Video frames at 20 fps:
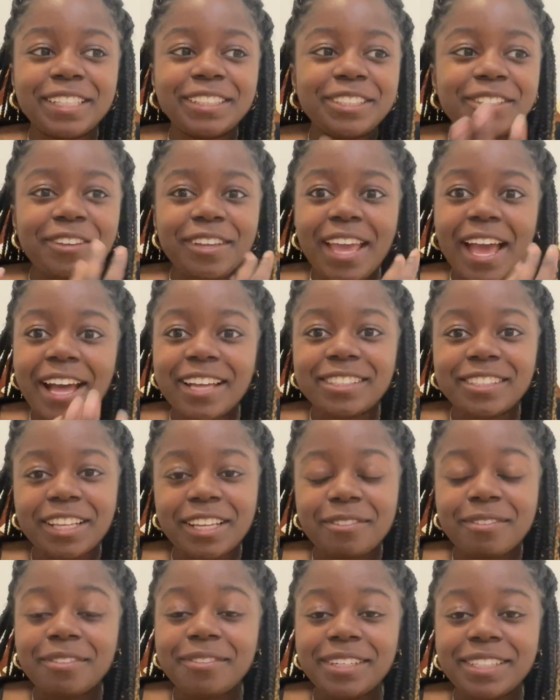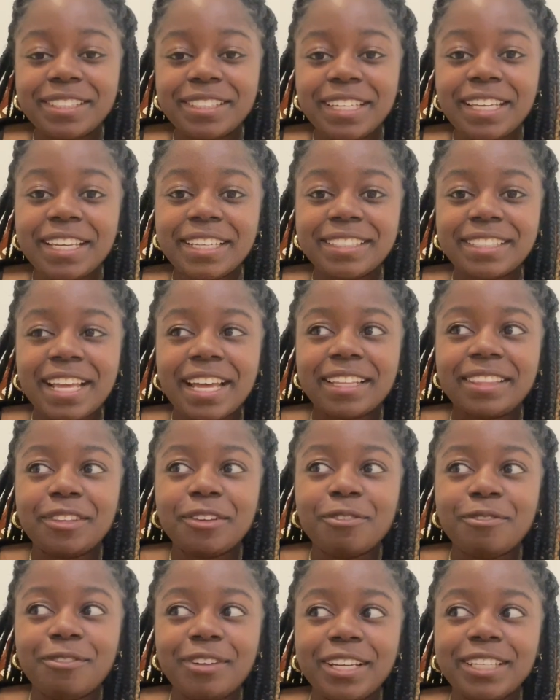yeah, so like what we see is that
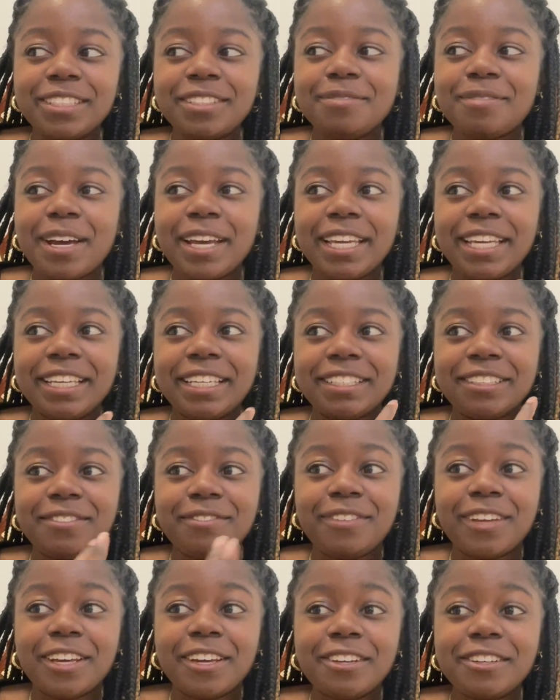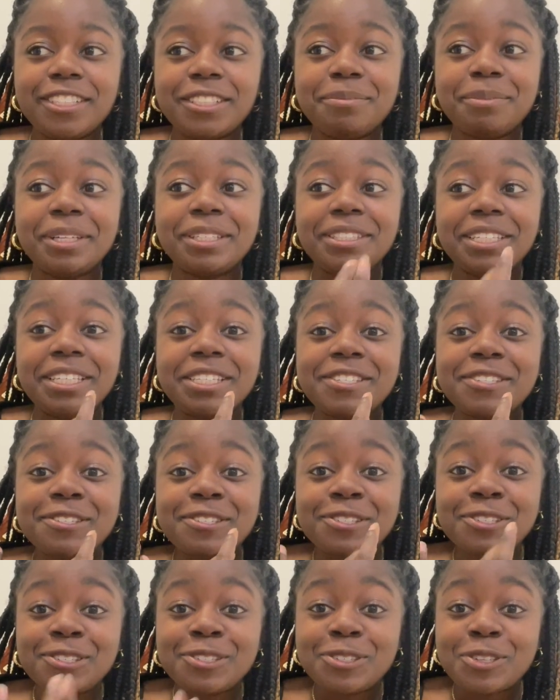the reason why he is veiled is because he's
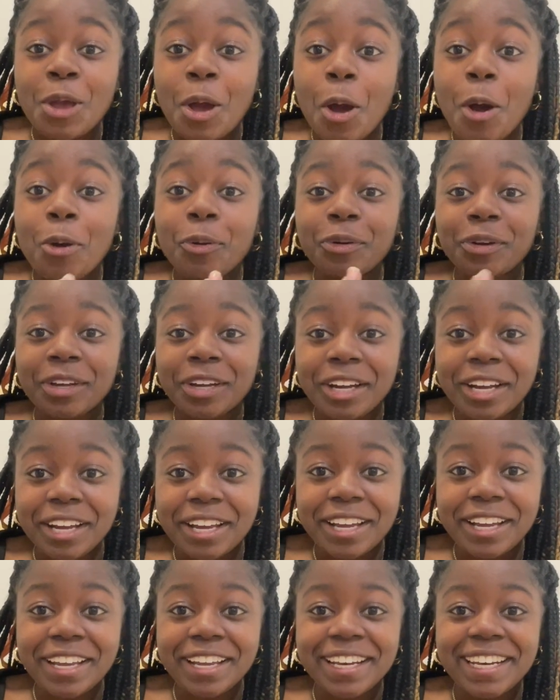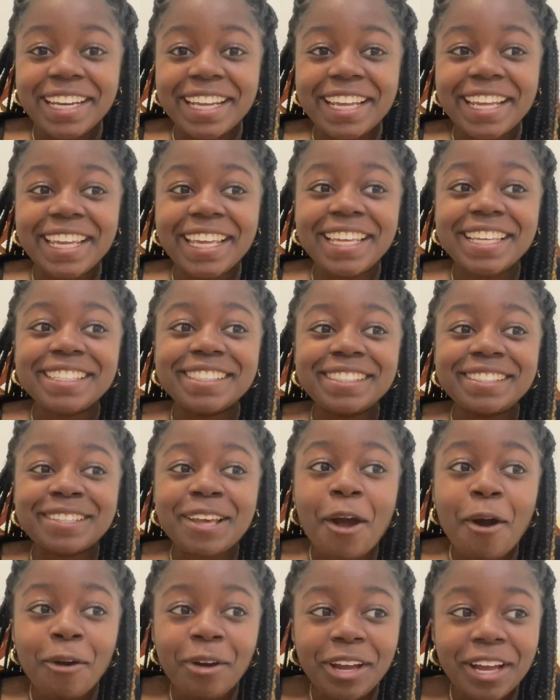so good. He's
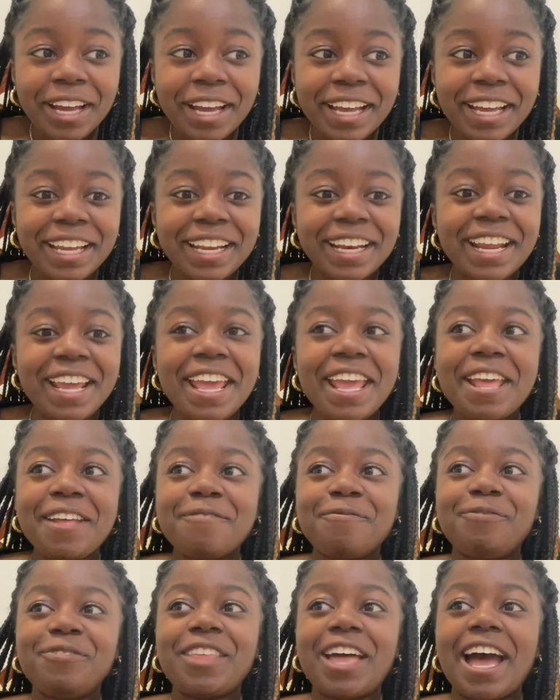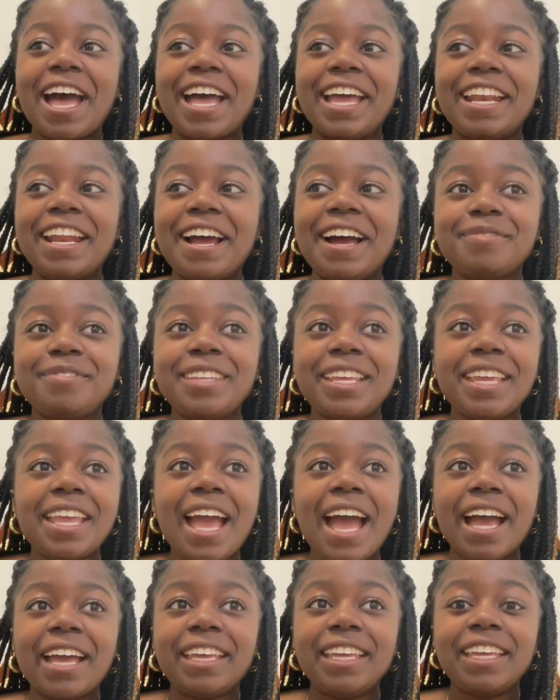so good that
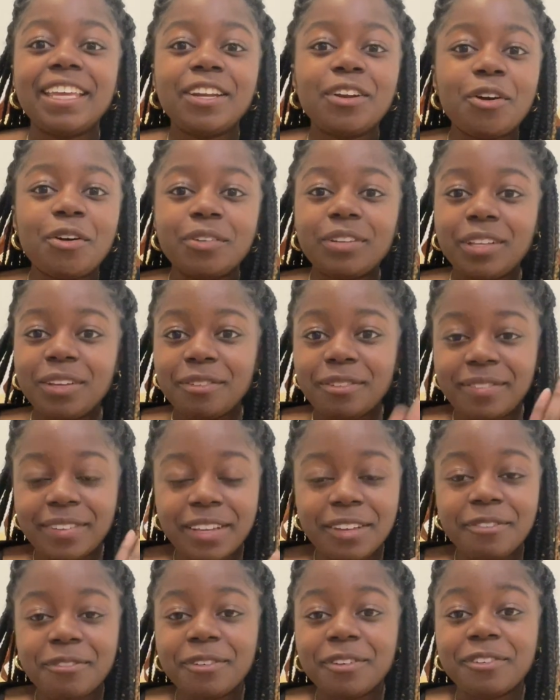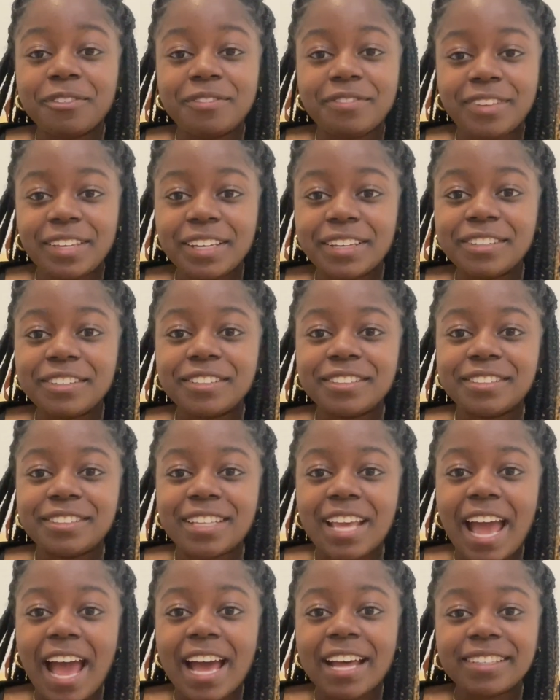yeah, he can only be revealed
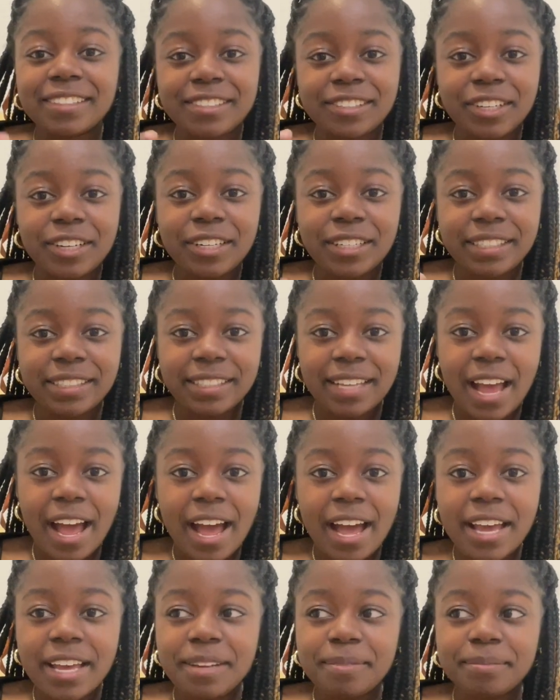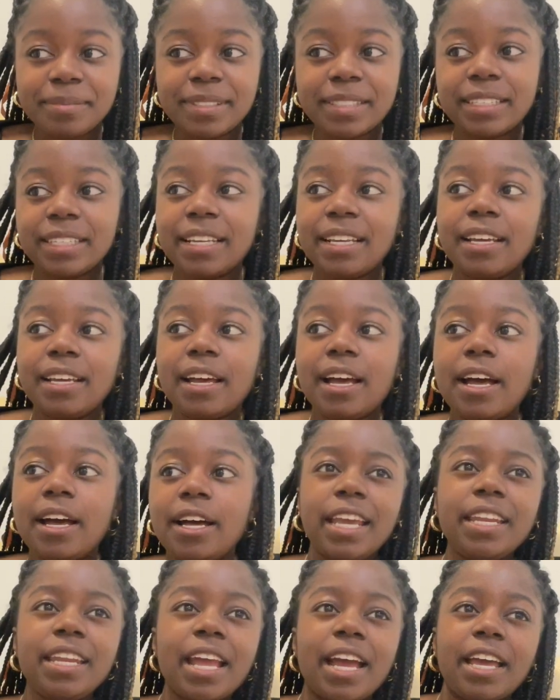at certain times.
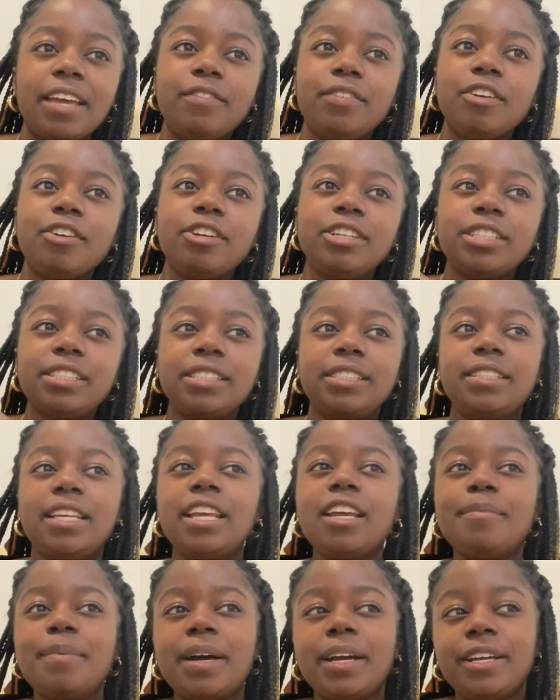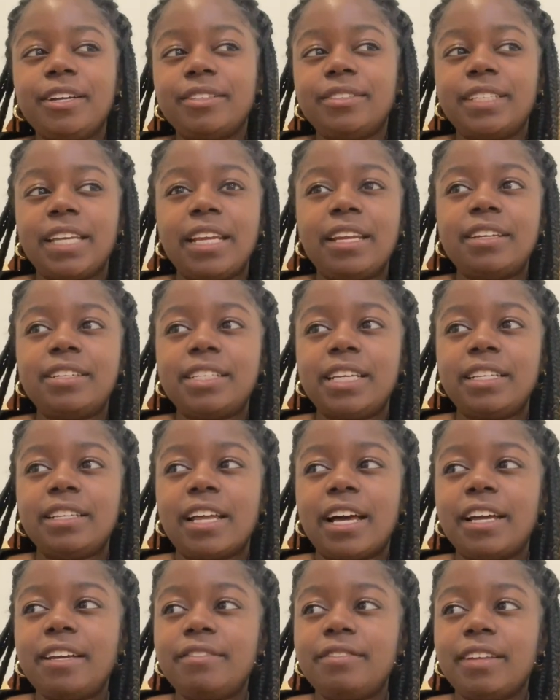And yeah, if you're just think about your day-to-day
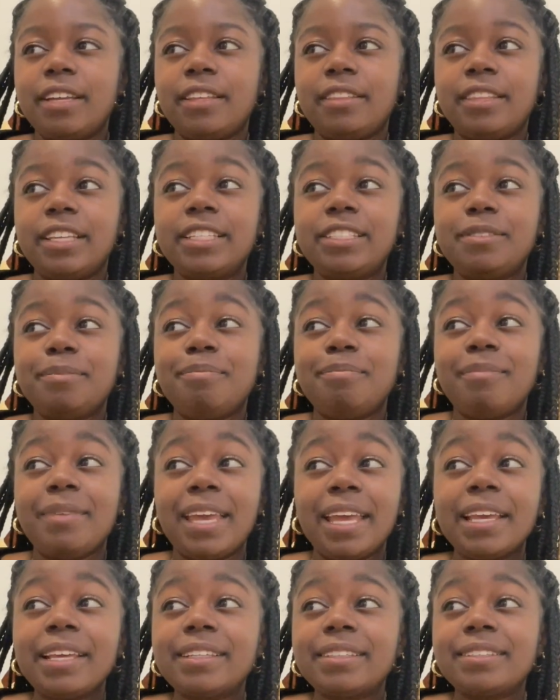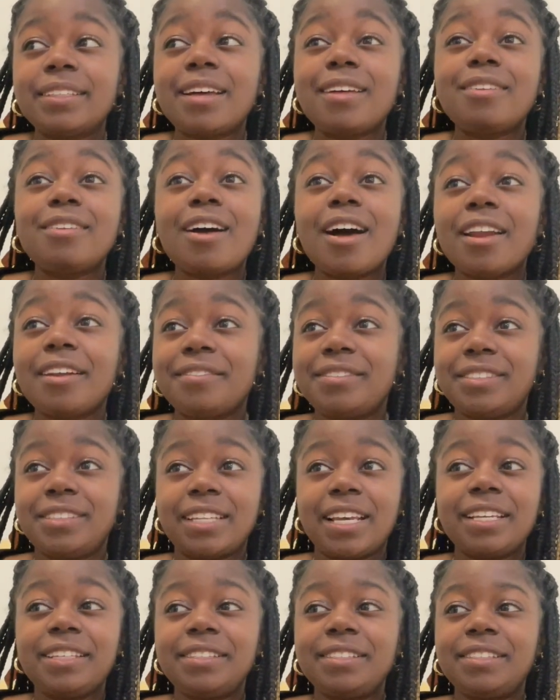life, like this makes a lot of
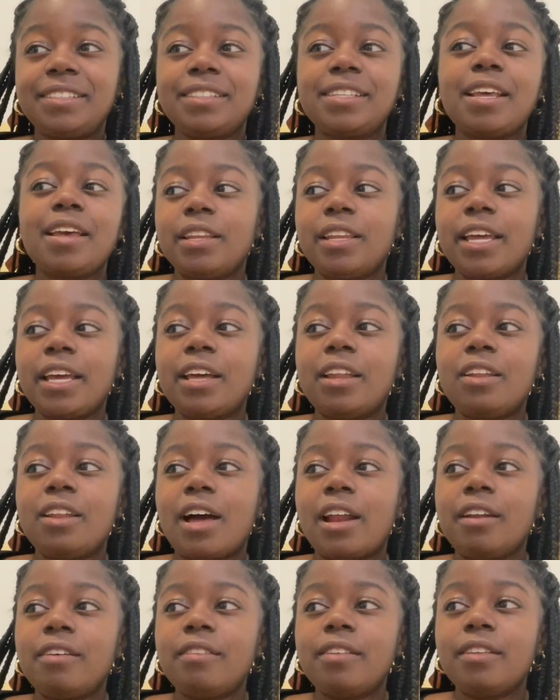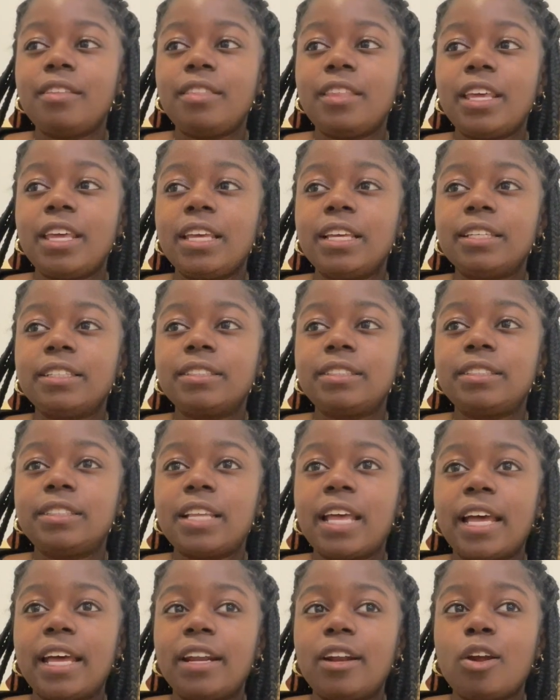sense. Like a lot of the things
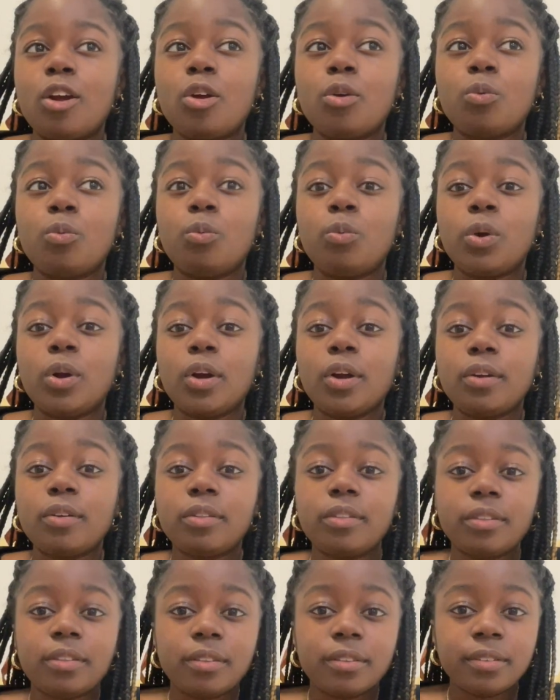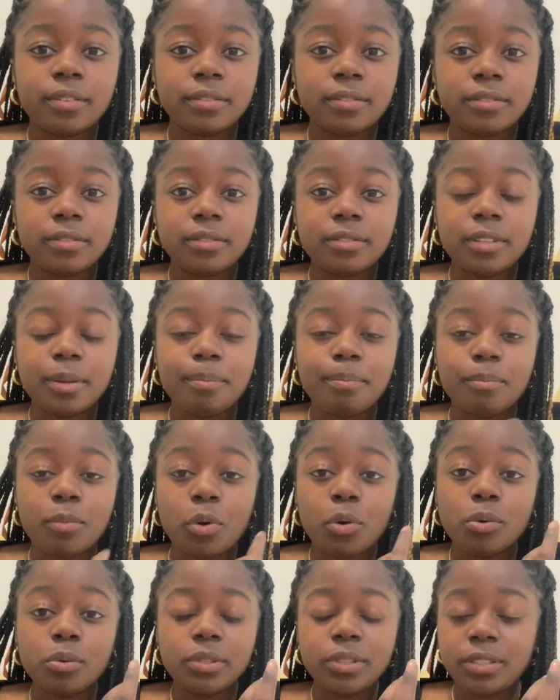that are worth the
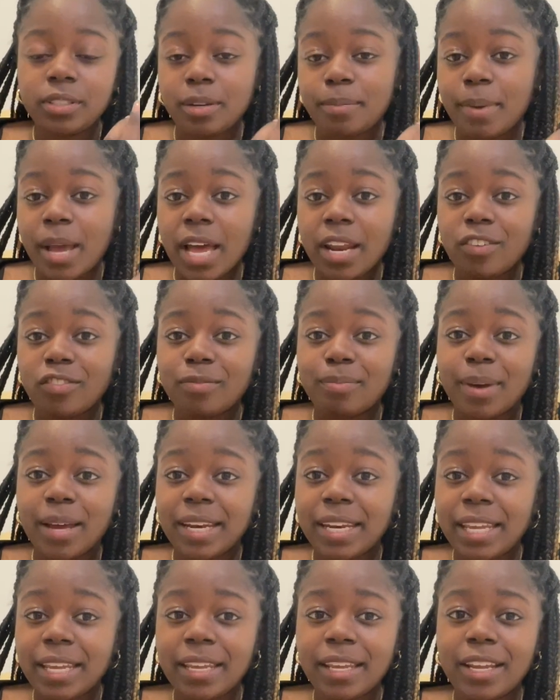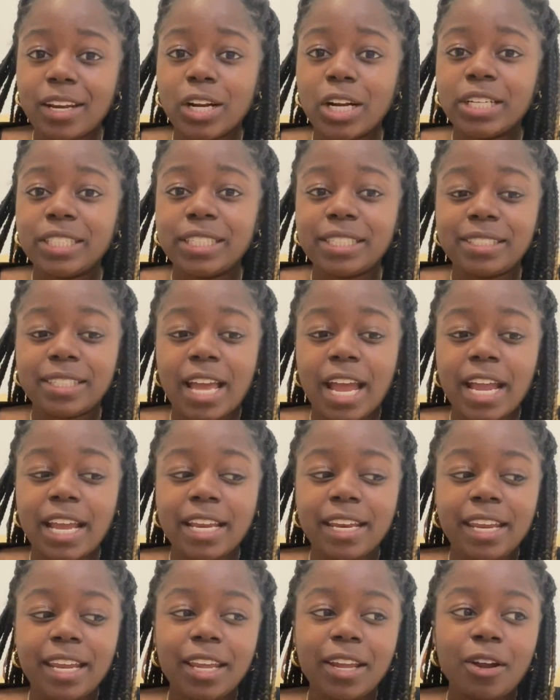most amount of money in our
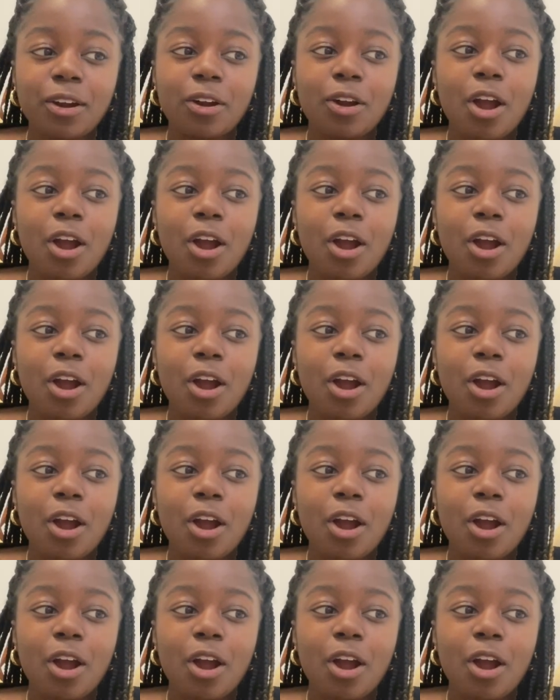society are